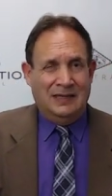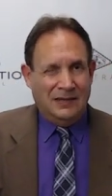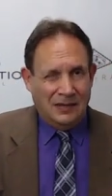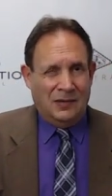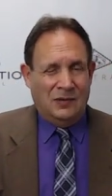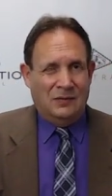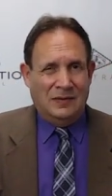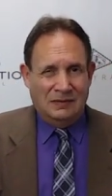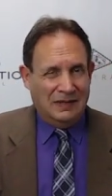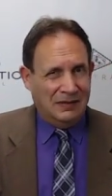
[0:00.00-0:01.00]
You know, we,
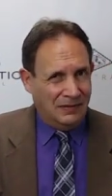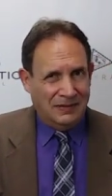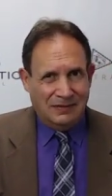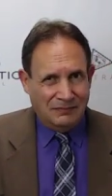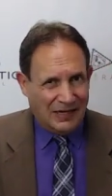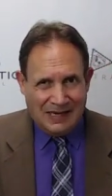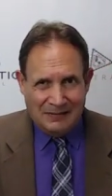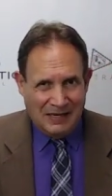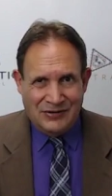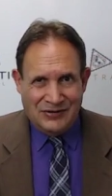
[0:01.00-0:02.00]
we, we got to
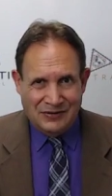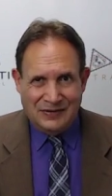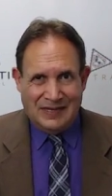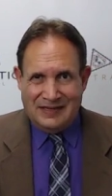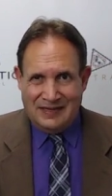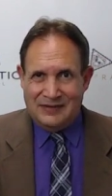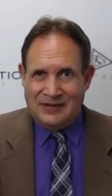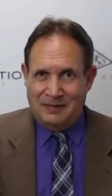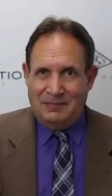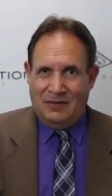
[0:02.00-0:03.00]
make sure that he's
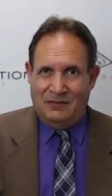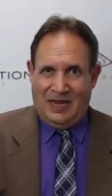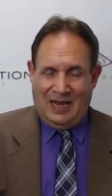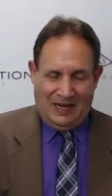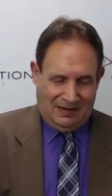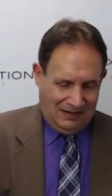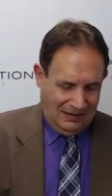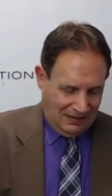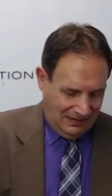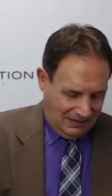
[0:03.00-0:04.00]
going to be okay.
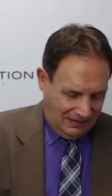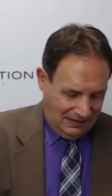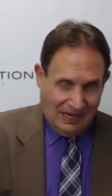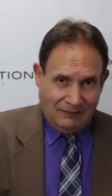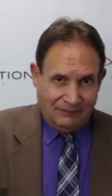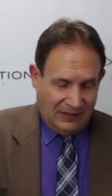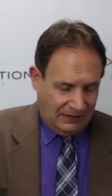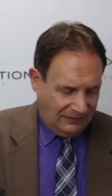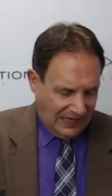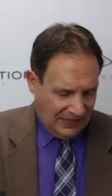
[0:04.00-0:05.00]
He's not, you know,
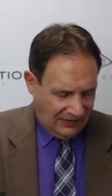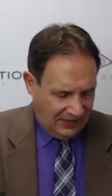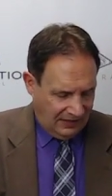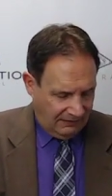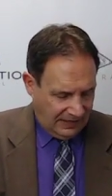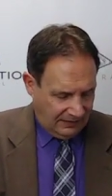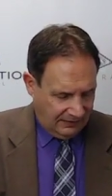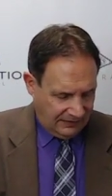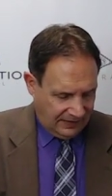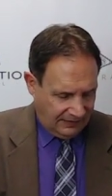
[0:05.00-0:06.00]
flashing it around
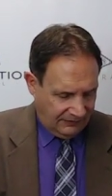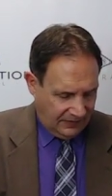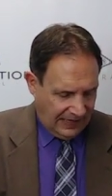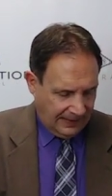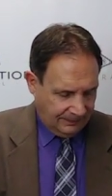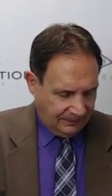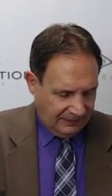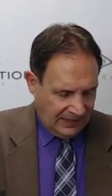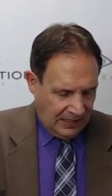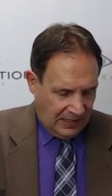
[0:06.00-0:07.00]
or stuff. Okay.
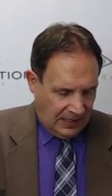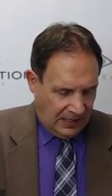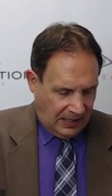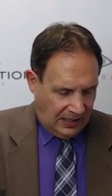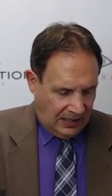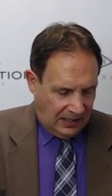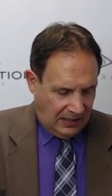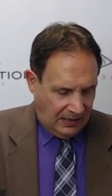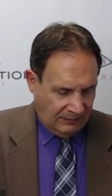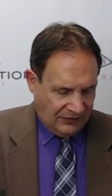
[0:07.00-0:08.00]

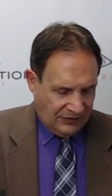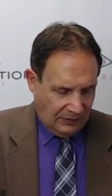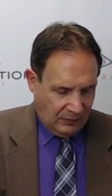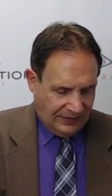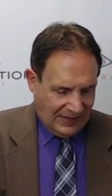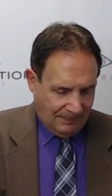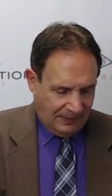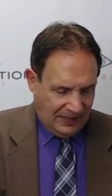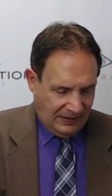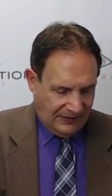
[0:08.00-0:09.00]
Um, so with that
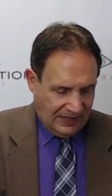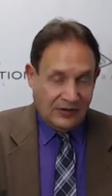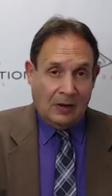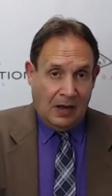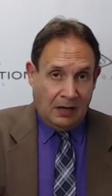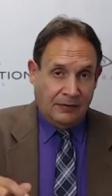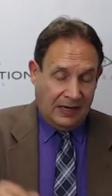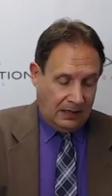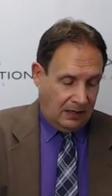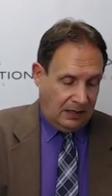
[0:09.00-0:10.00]
being said, so all
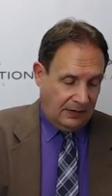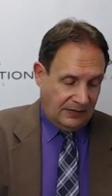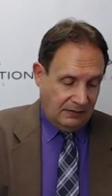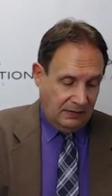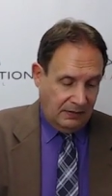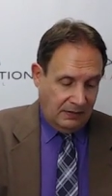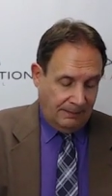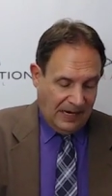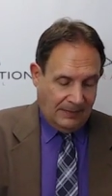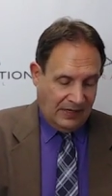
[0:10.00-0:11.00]
credit cards,
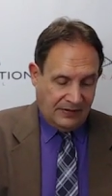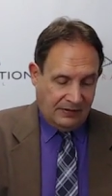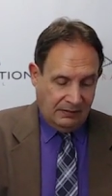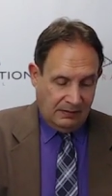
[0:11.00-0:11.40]
payments,